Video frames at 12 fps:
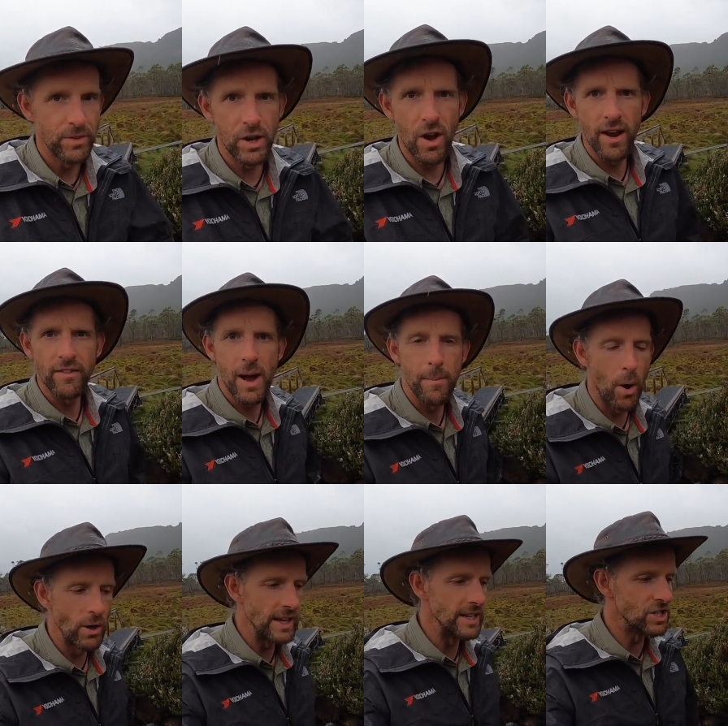to kind of our
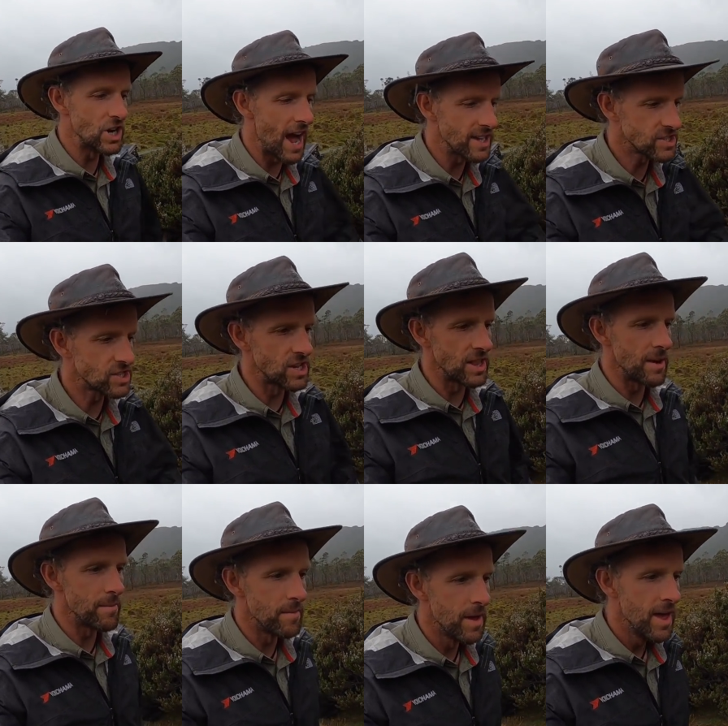body adjusts, and
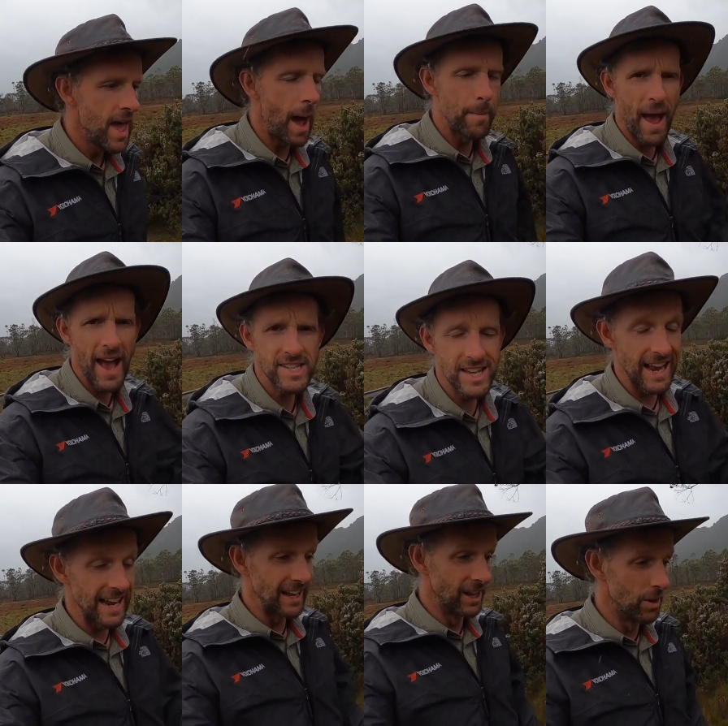then our packs are
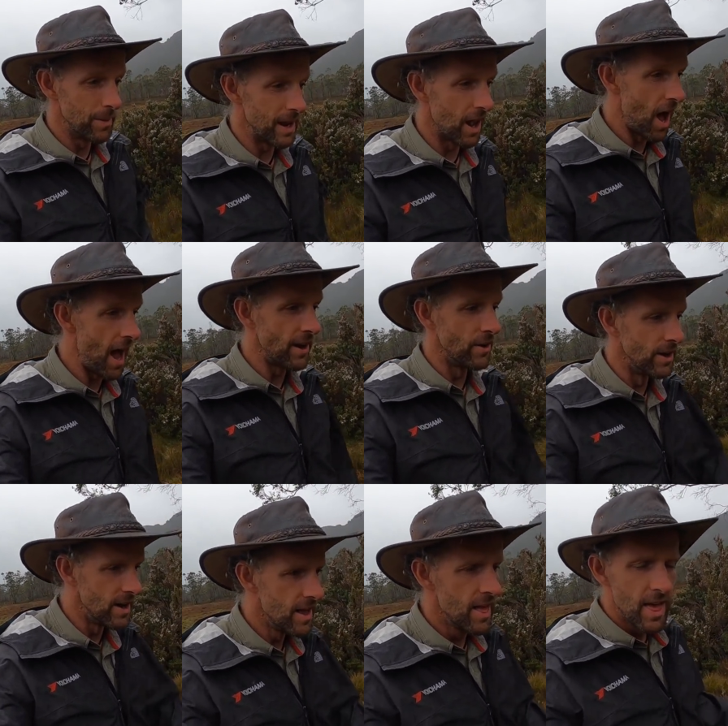getting a little bit lighter,
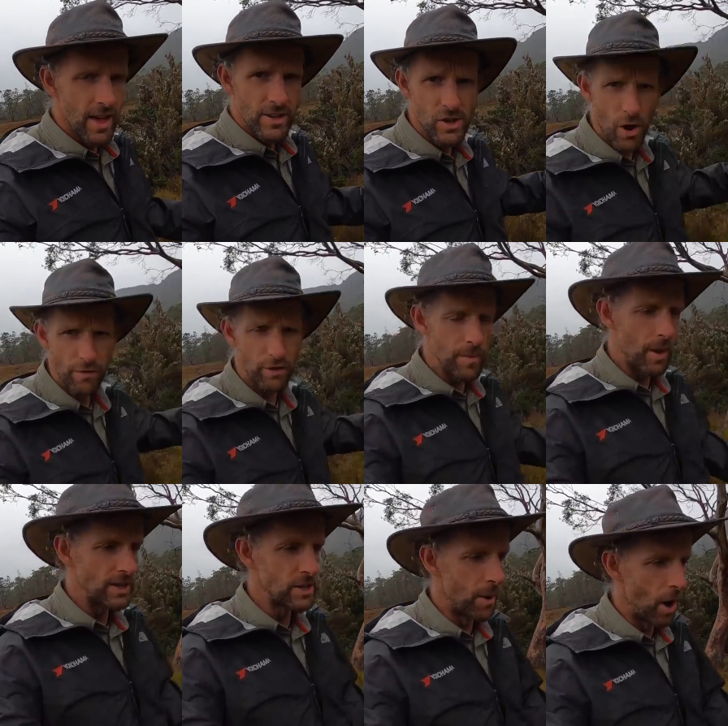and so hopefully
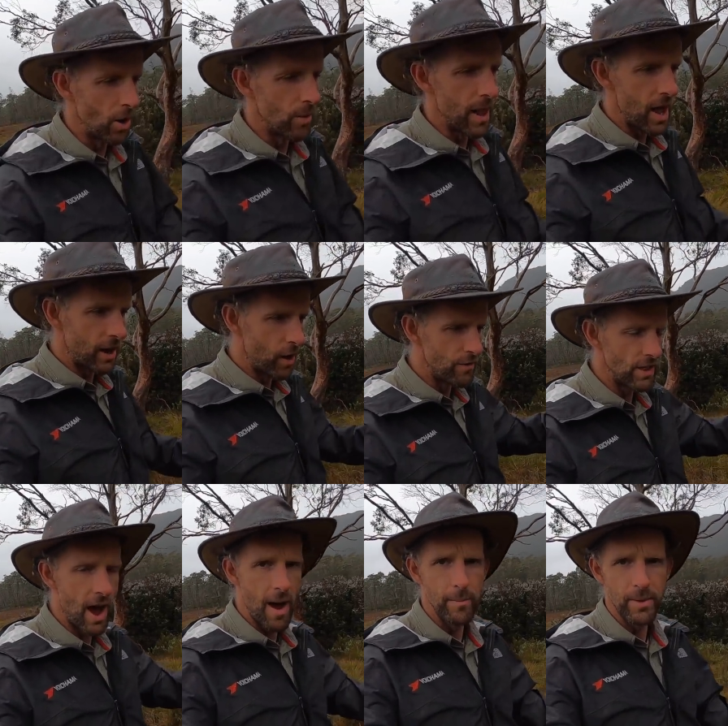by tomorrow we're like over
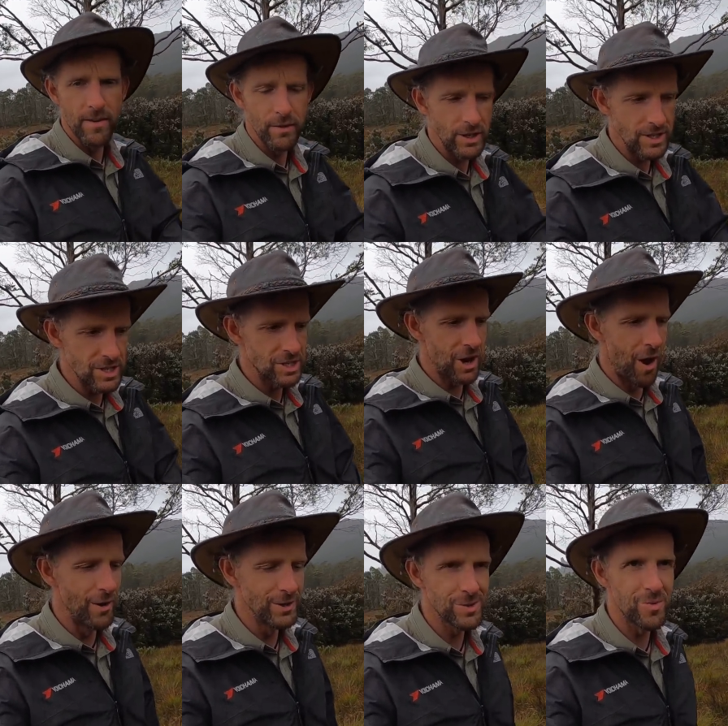the hump and everything just
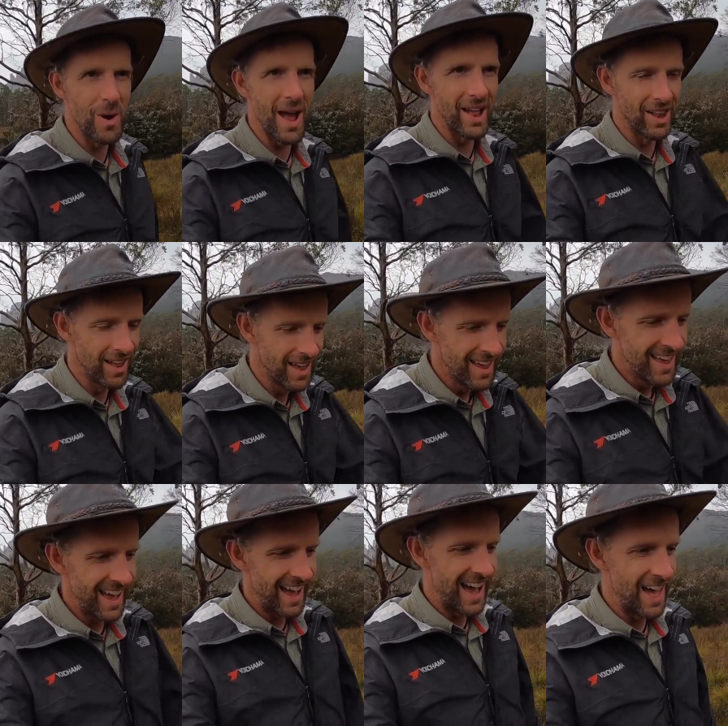goes well.
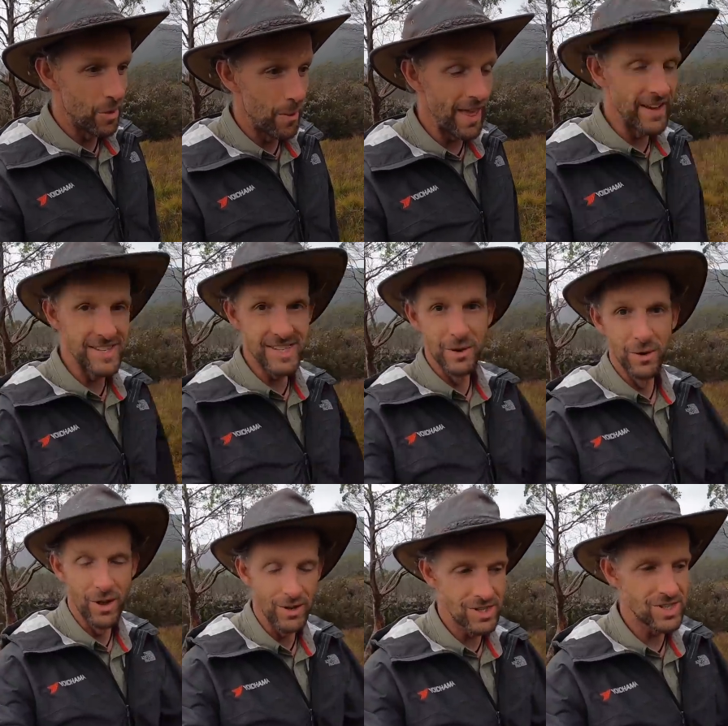The weather
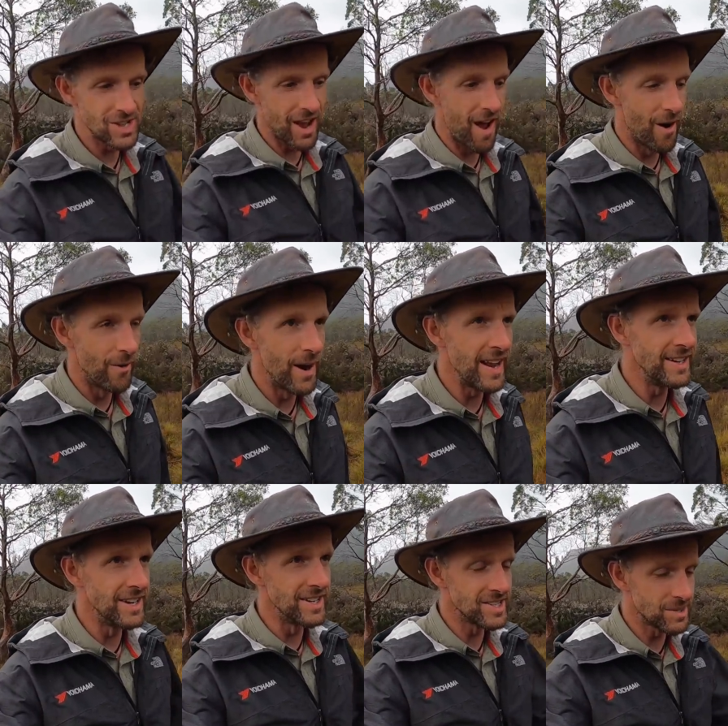still looks
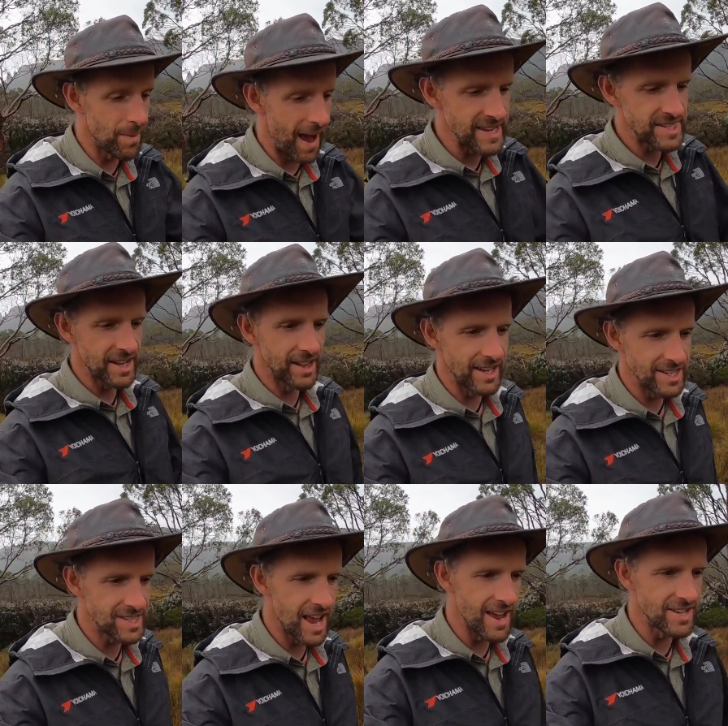horrendous, basically
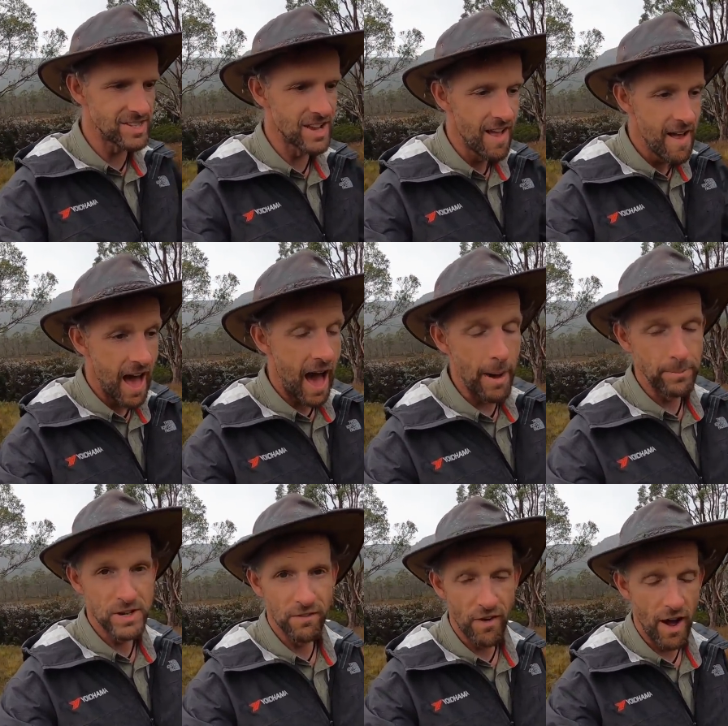says
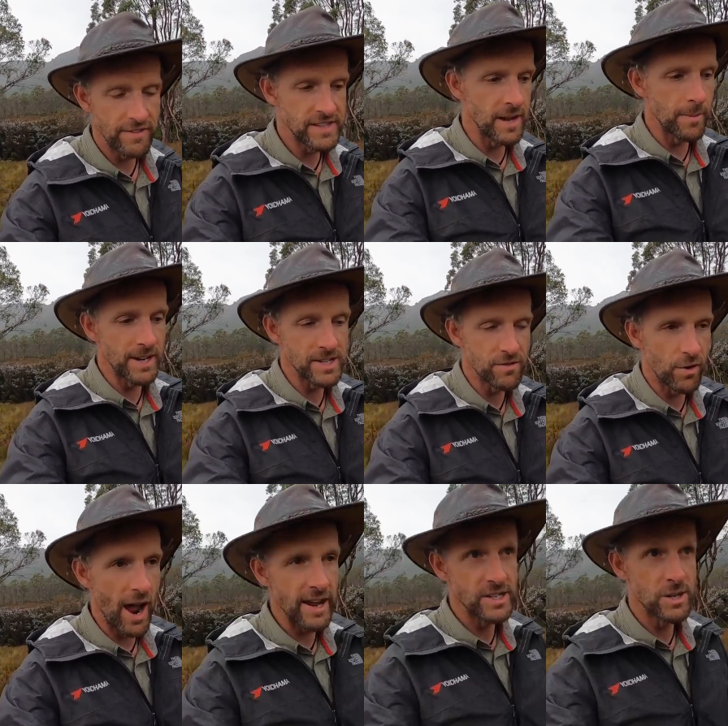up to 5 centimeters of
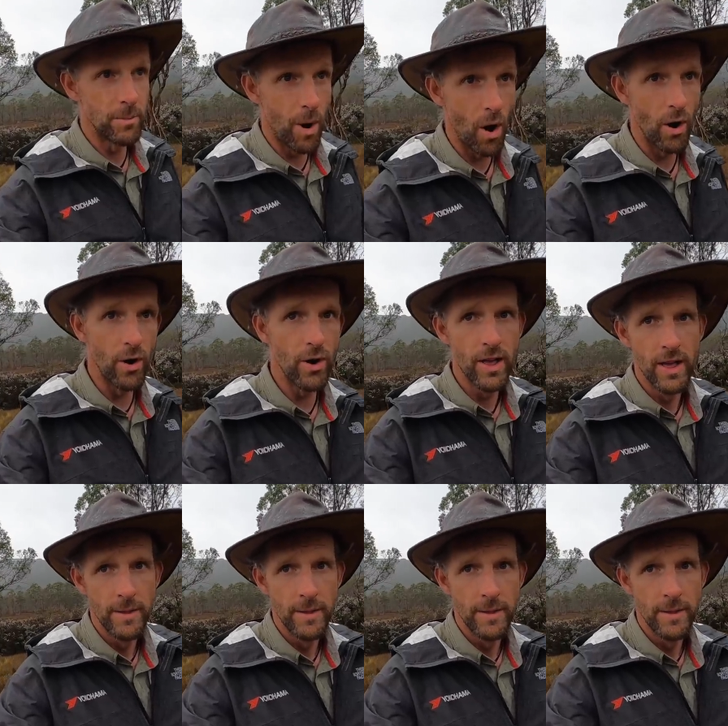rain tomorrow